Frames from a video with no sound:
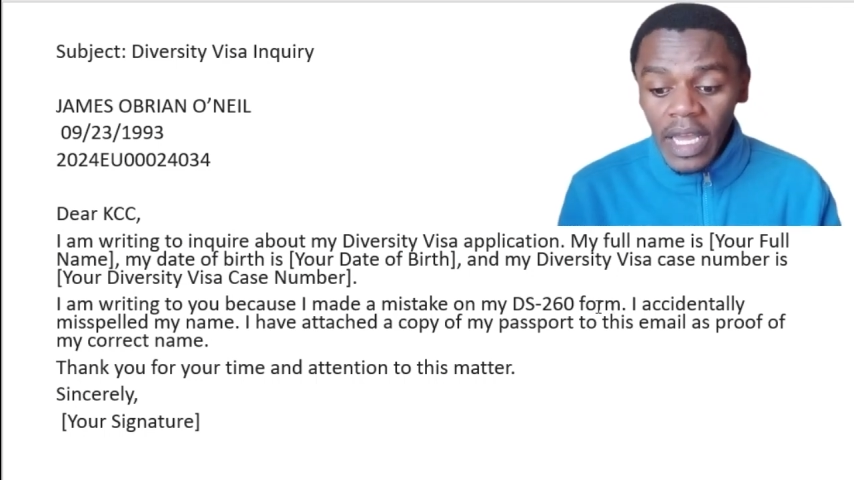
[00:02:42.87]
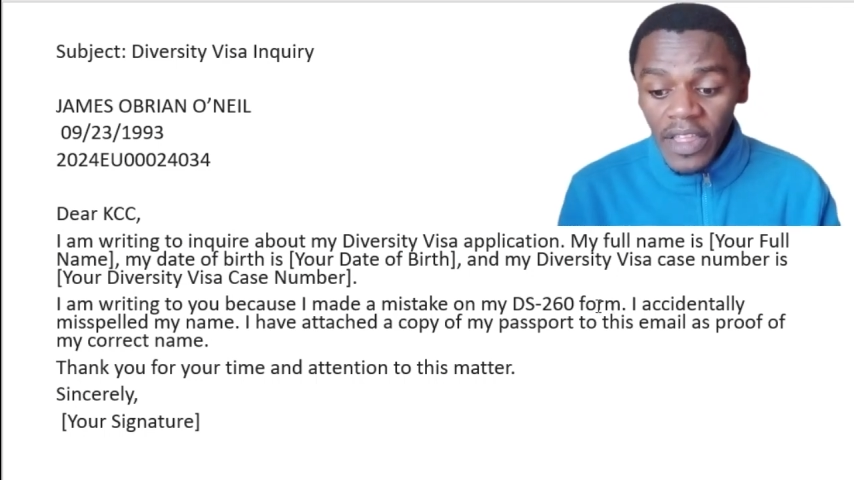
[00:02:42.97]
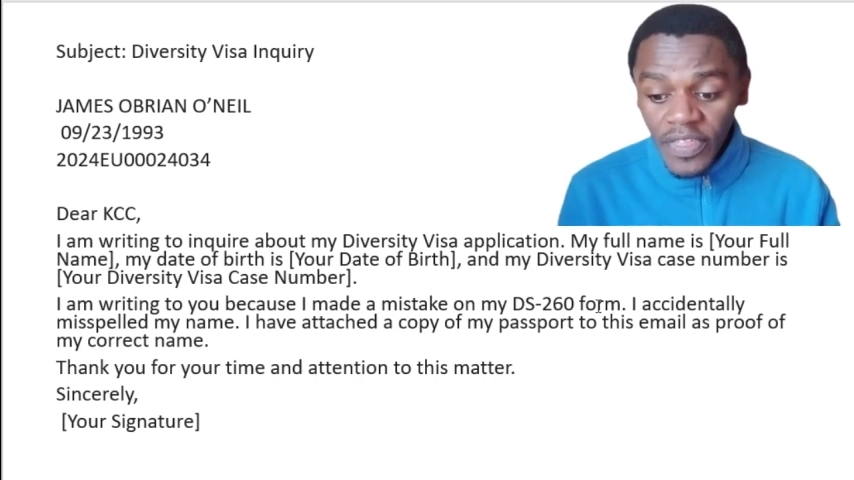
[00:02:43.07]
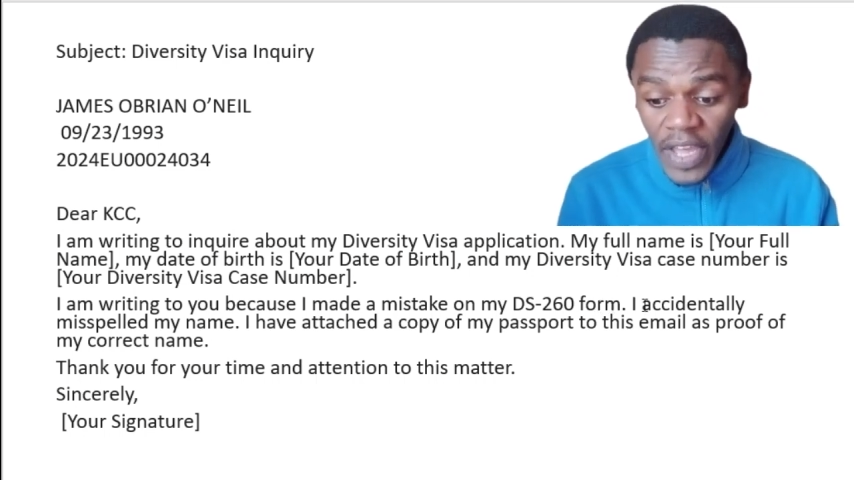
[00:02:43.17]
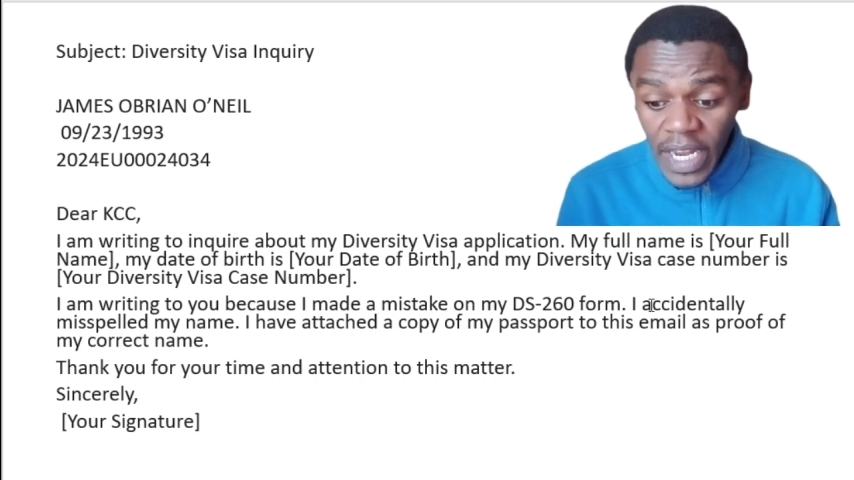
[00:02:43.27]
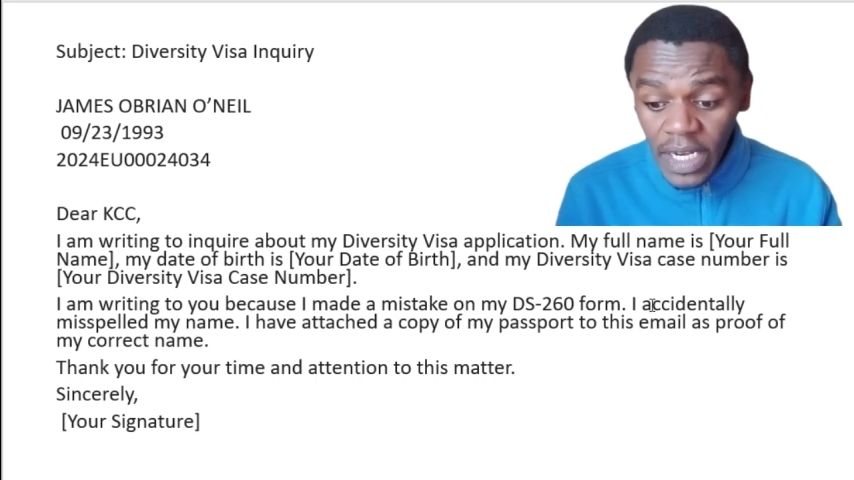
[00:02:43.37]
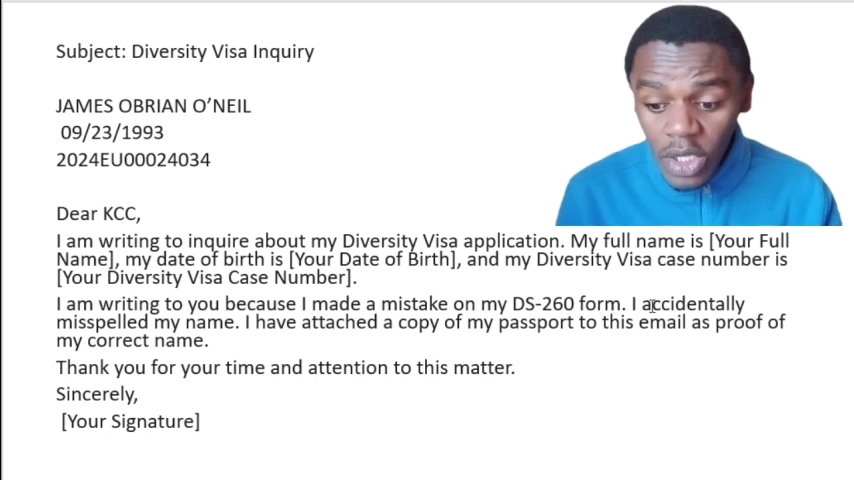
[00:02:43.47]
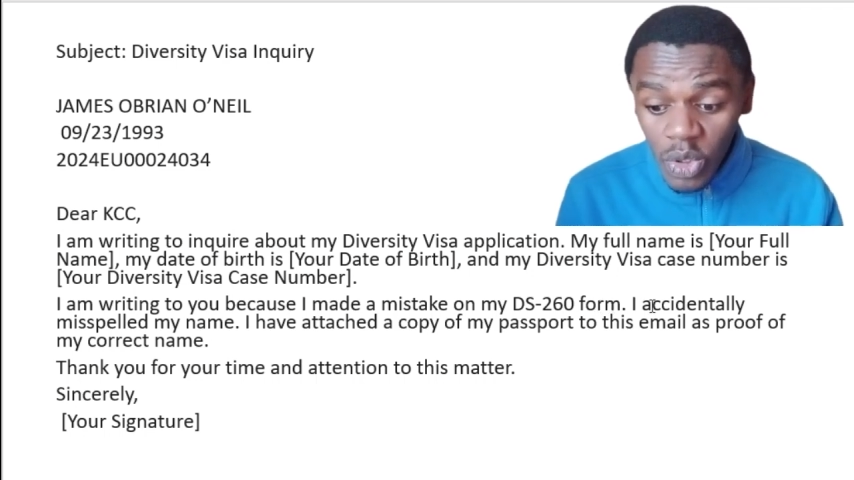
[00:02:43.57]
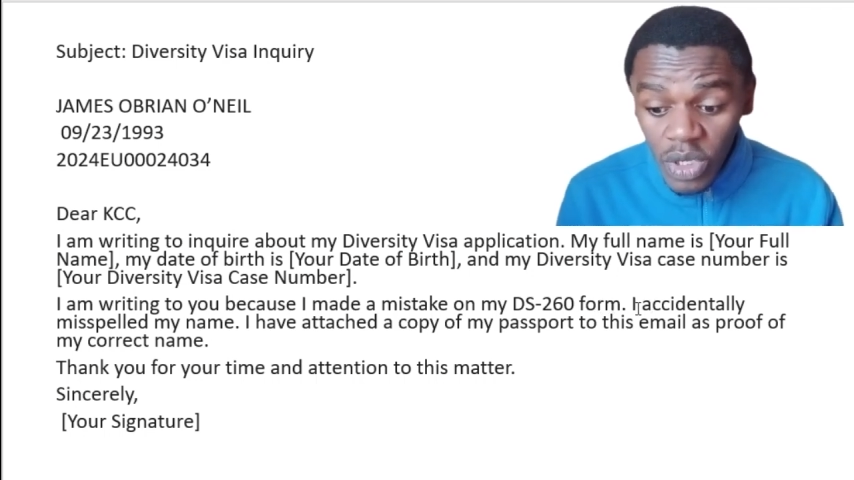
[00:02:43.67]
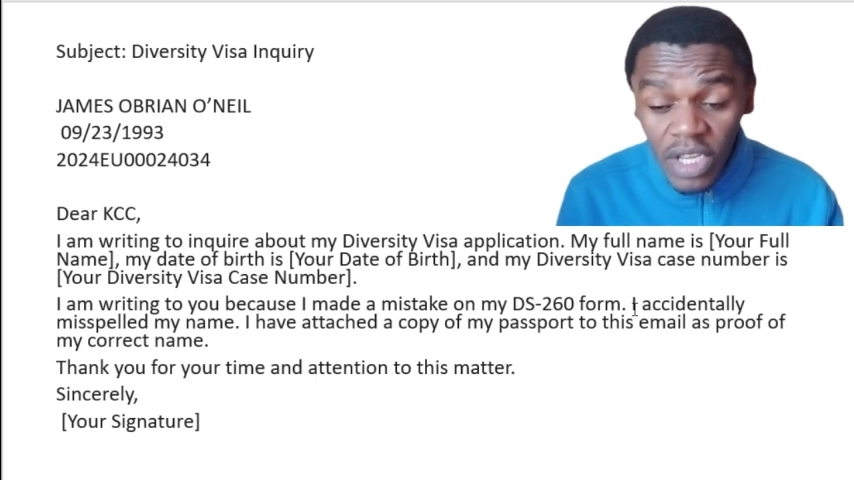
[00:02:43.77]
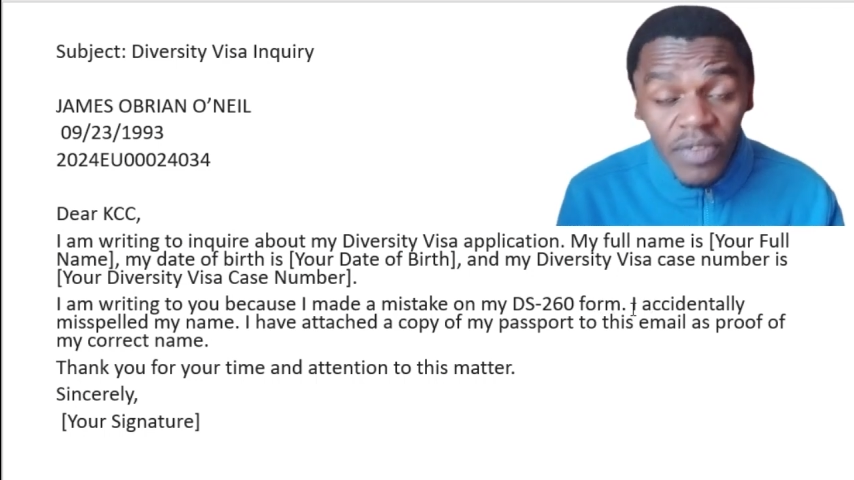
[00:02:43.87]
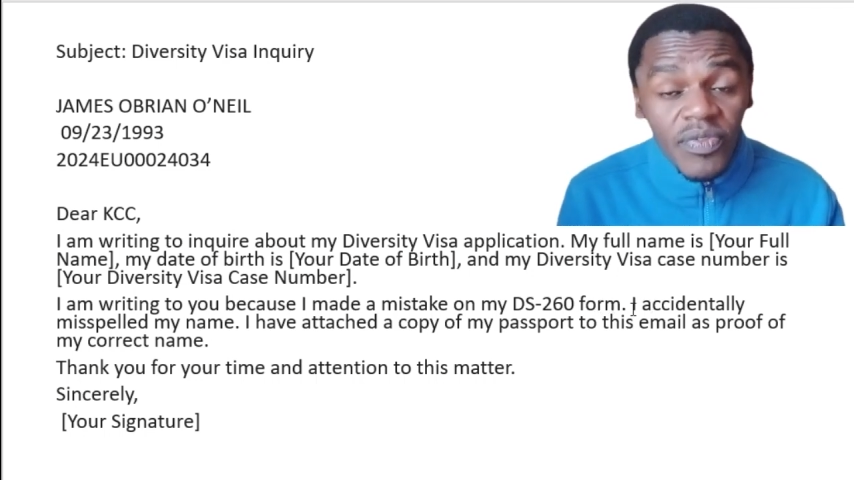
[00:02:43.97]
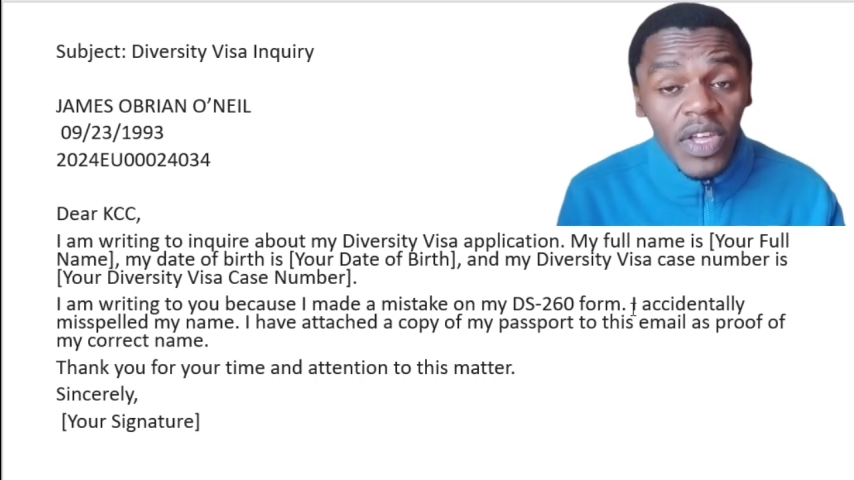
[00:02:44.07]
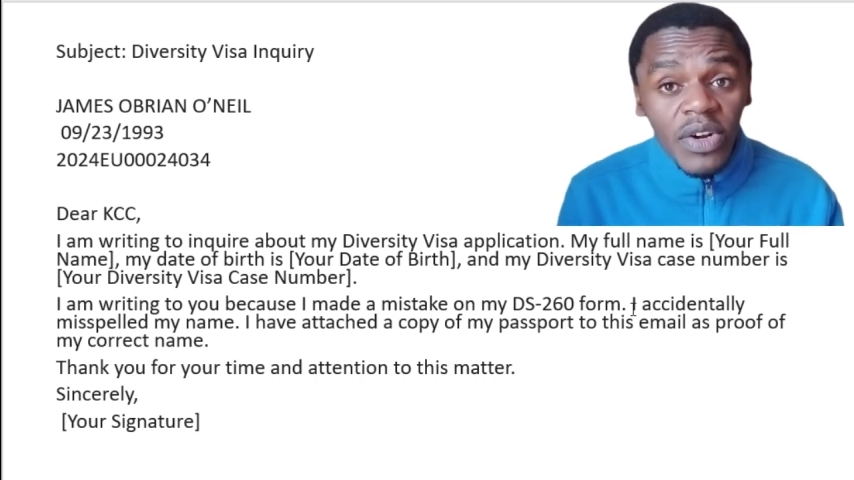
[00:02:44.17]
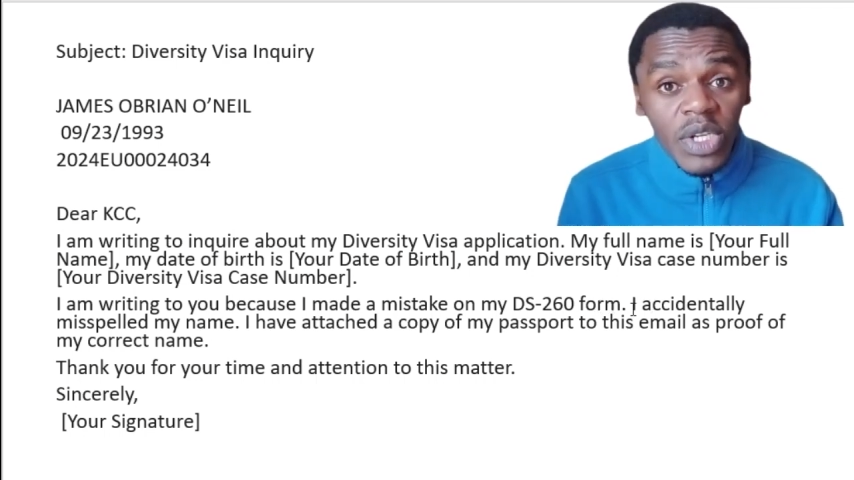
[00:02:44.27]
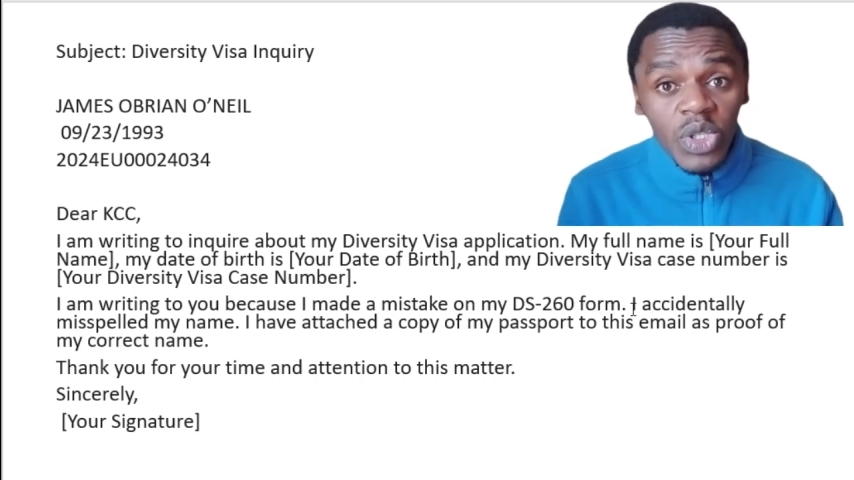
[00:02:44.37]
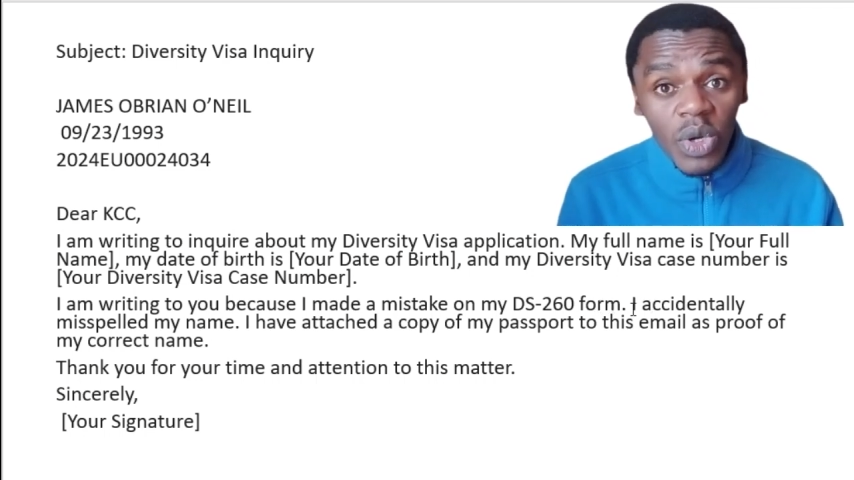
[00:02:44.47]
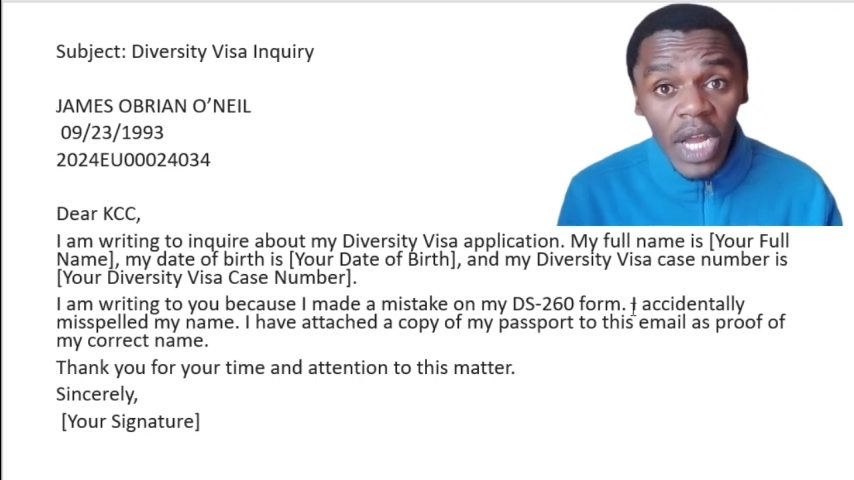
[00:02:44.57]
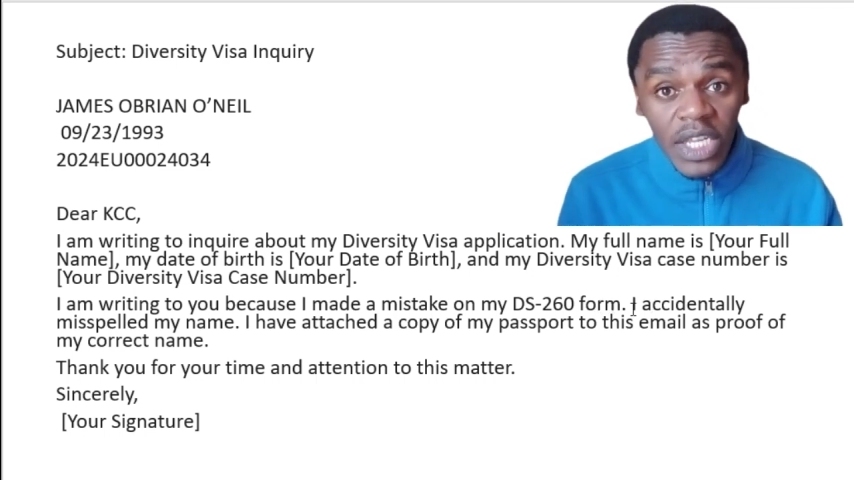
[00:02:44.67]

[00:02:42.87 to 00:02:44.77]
And then you give the reason